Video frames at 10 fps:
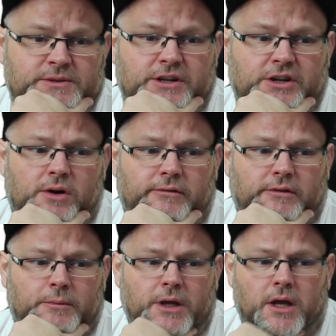can go over
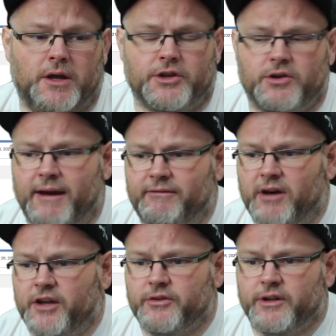them. You have
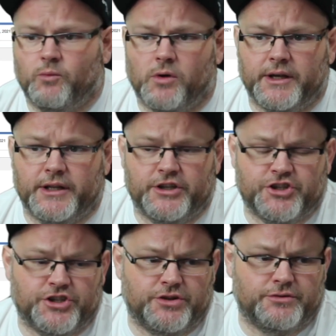101
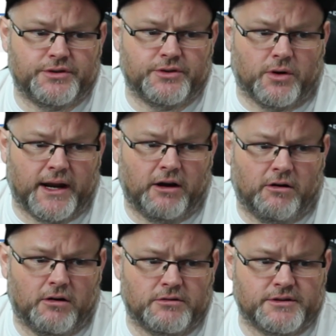issues or
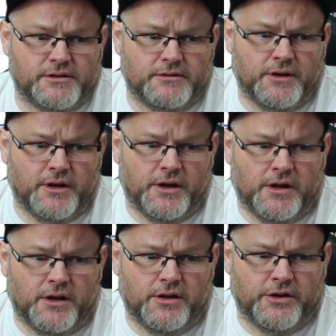errors.
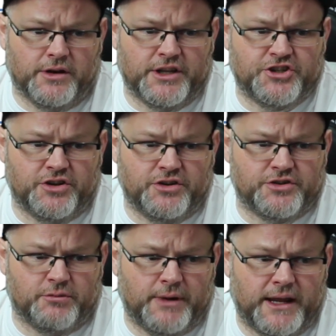Your issues
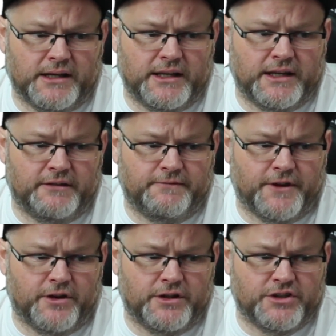are mainly
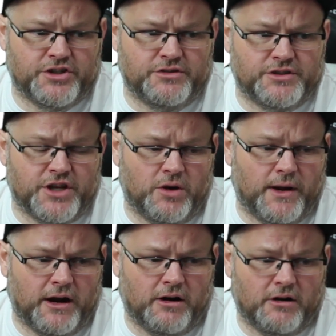info issues, no
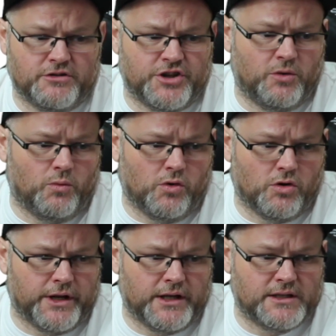errors, no
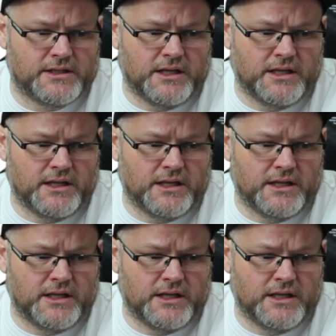warnings.